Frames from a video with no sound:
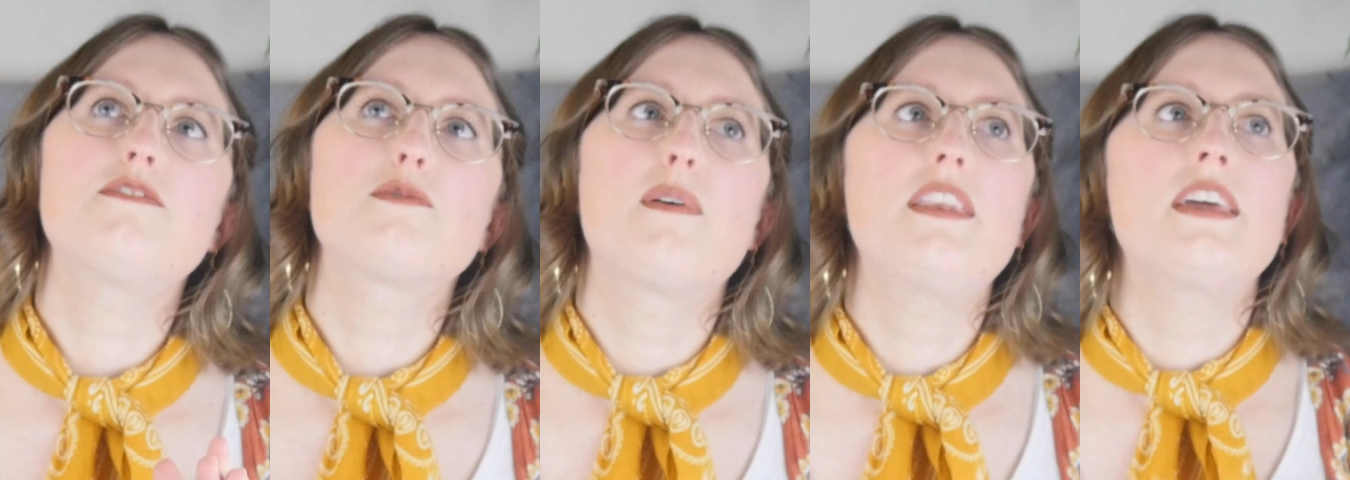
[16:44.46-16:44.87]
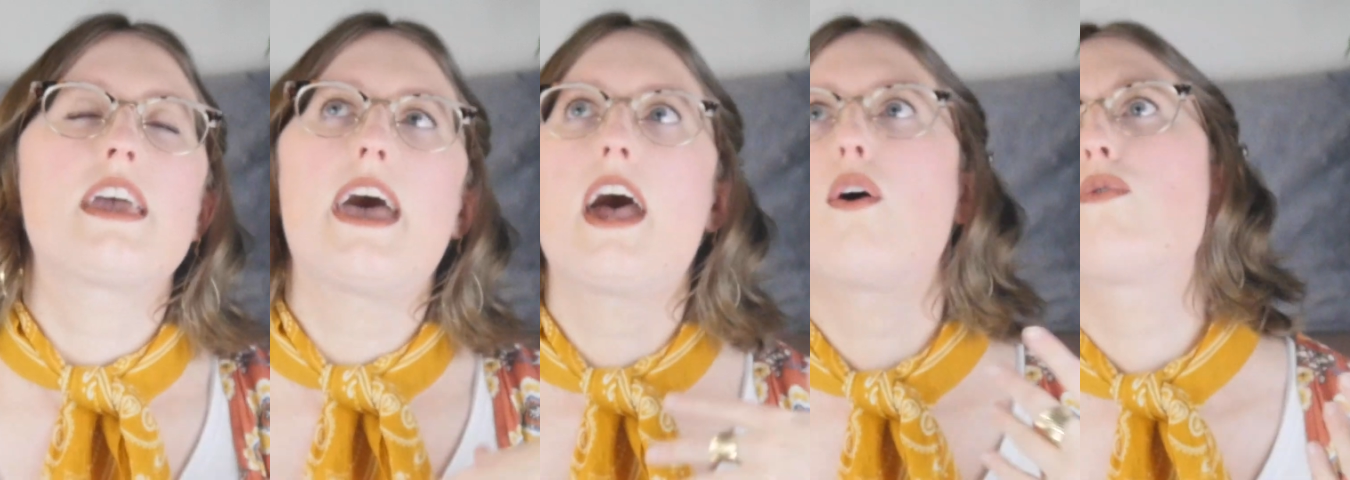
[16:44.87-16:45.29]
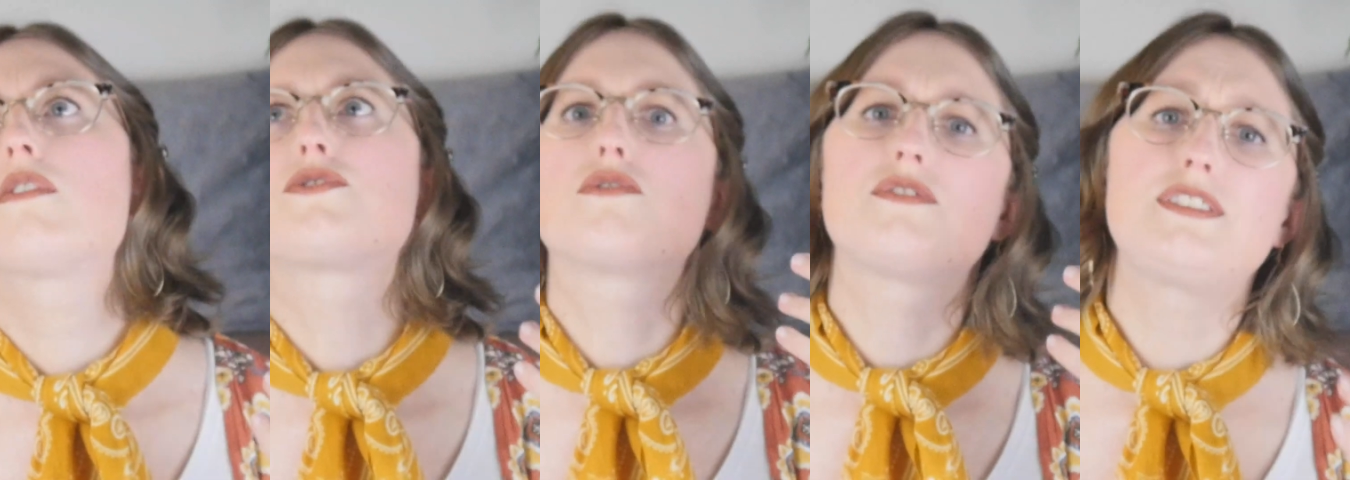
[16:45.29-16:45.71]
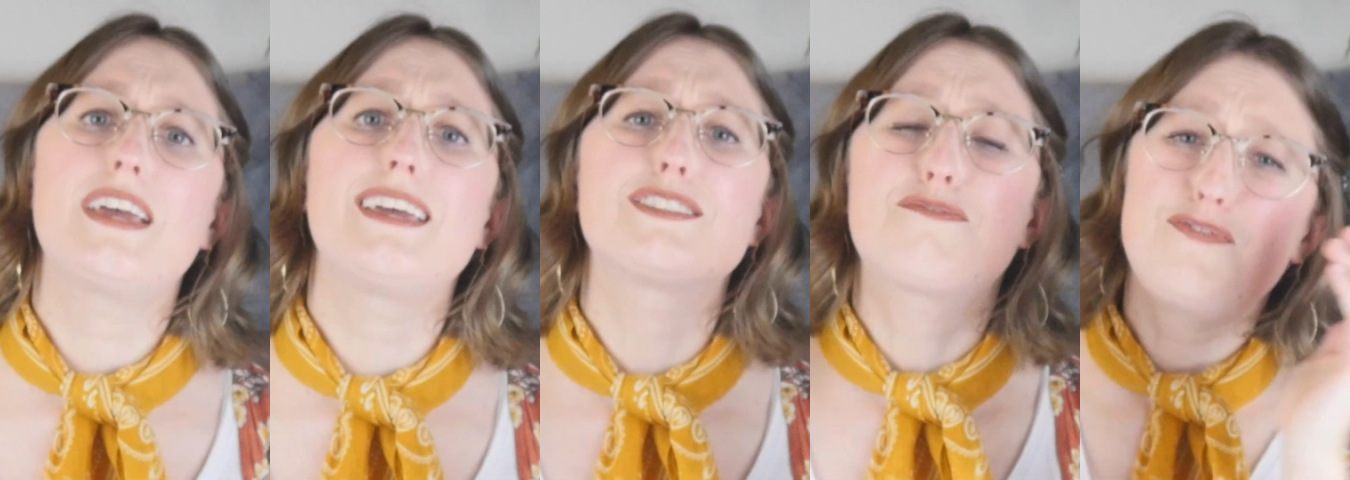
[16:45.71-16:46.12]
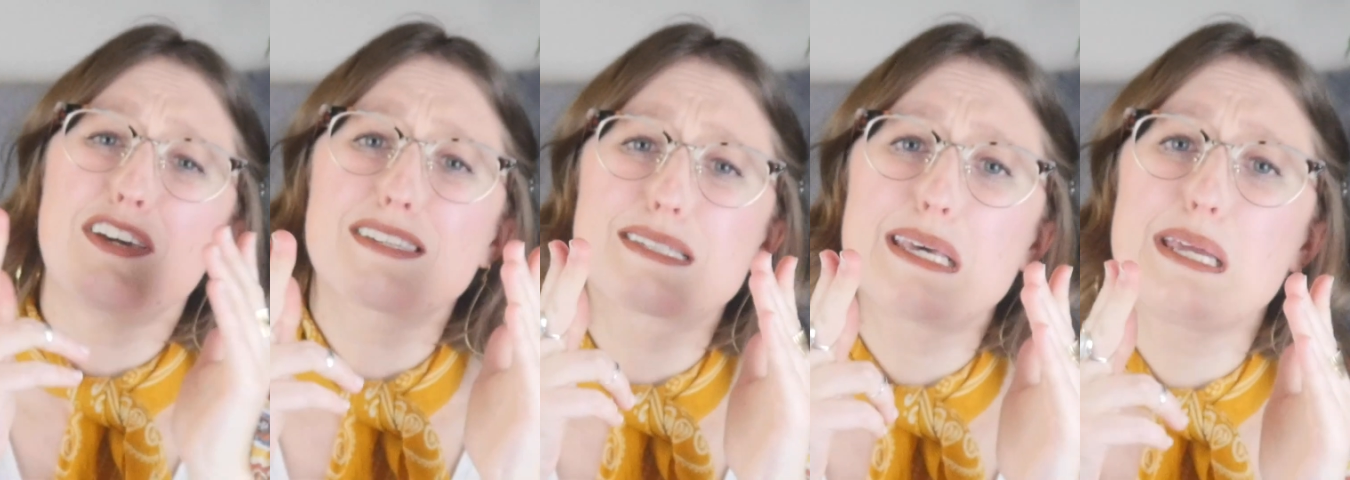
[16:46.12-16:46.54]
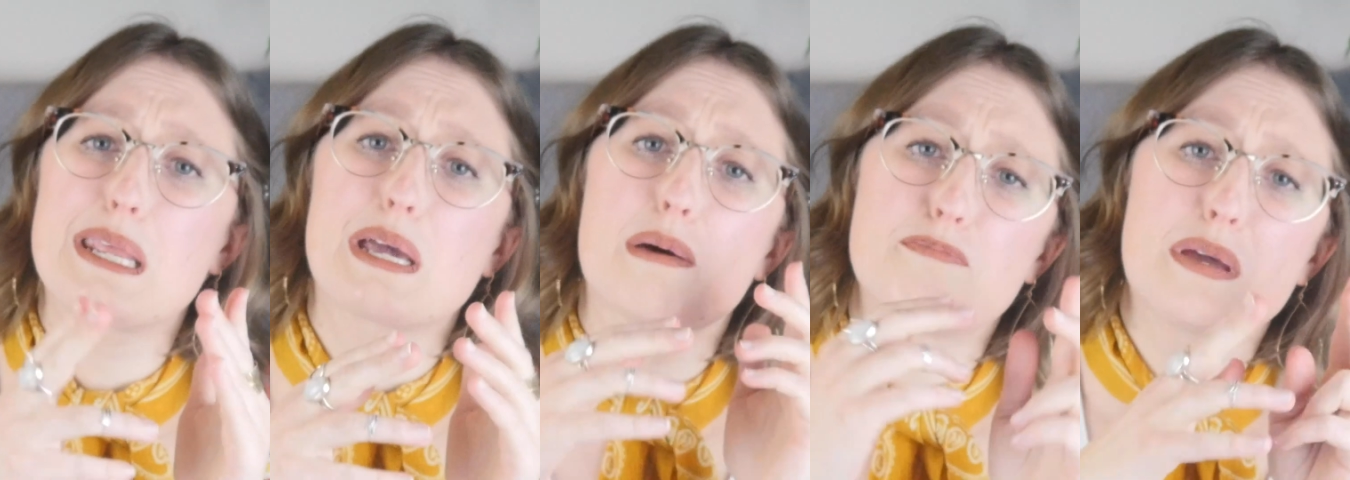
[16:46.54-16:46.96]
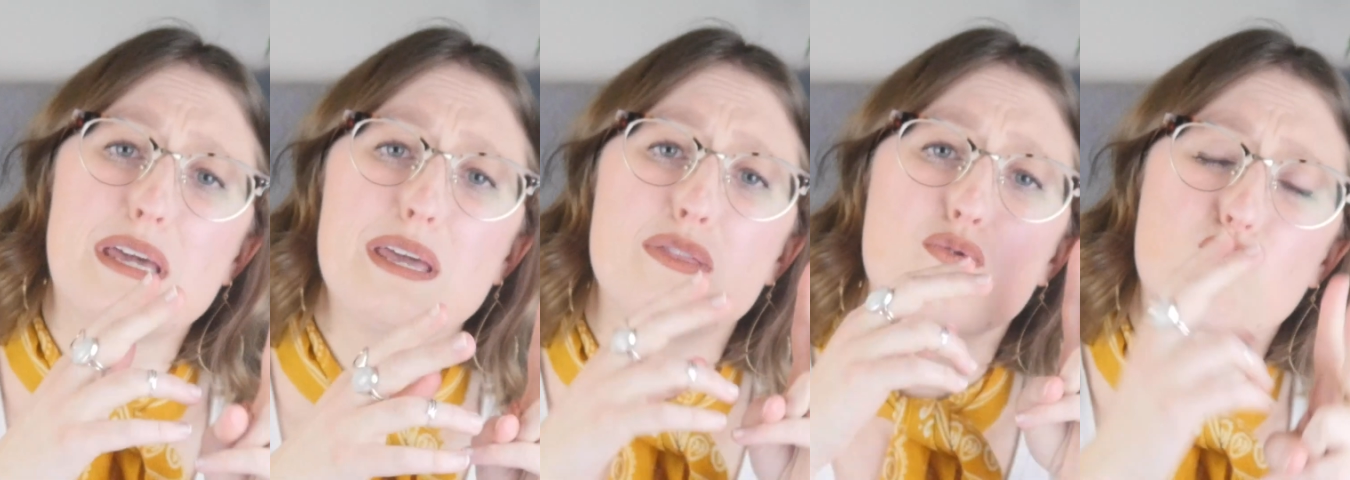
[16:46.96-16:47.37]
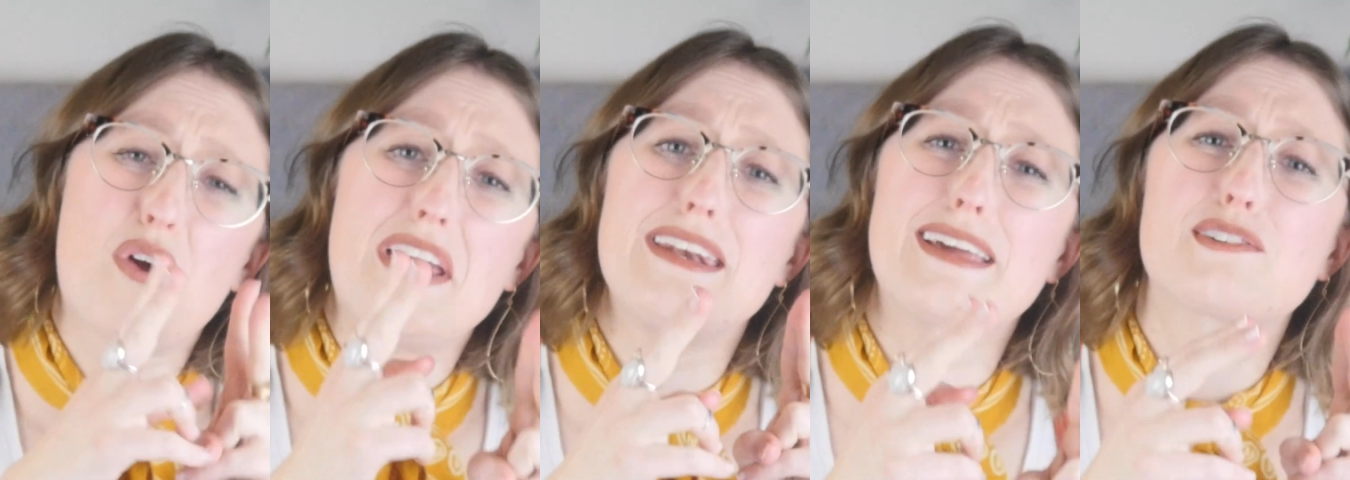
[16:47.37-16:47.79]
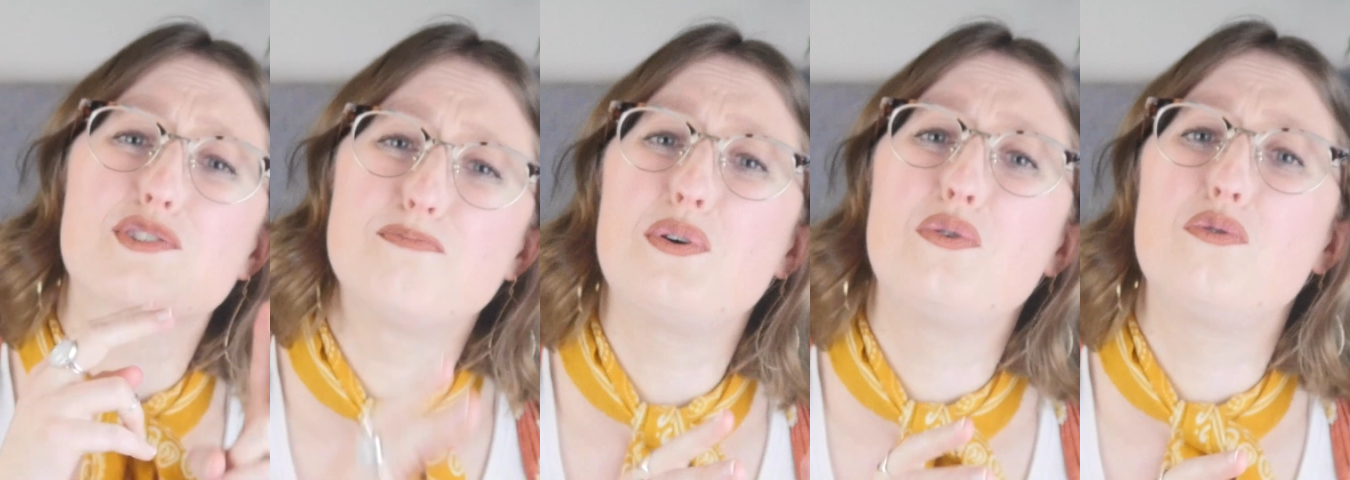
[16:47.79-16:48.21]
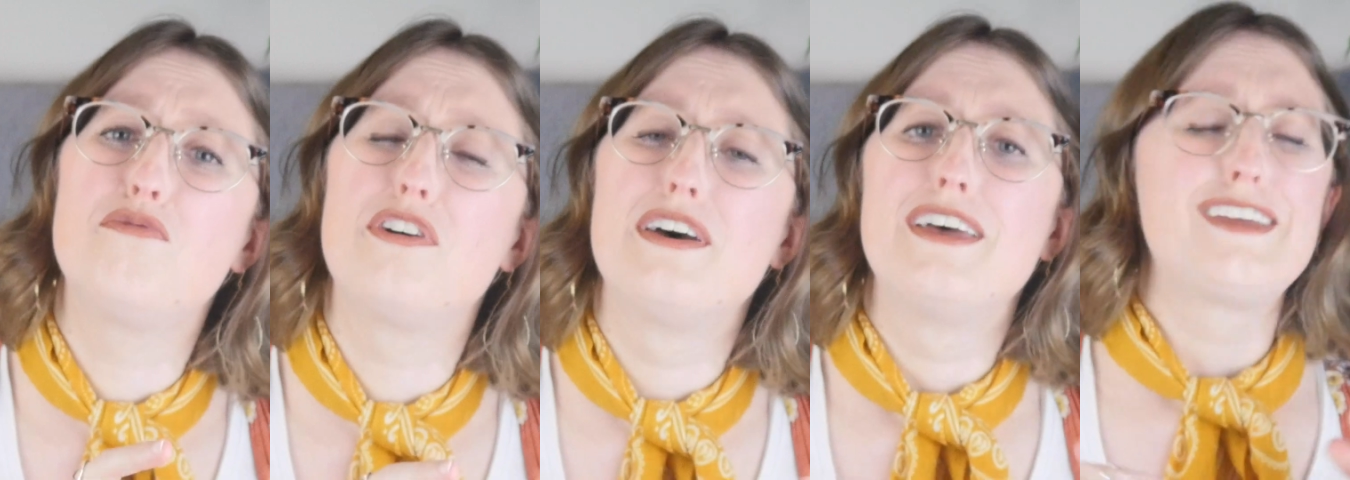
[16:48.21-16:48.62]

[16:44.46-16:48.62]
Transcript: of spending hours or days fixating on picking the right next move,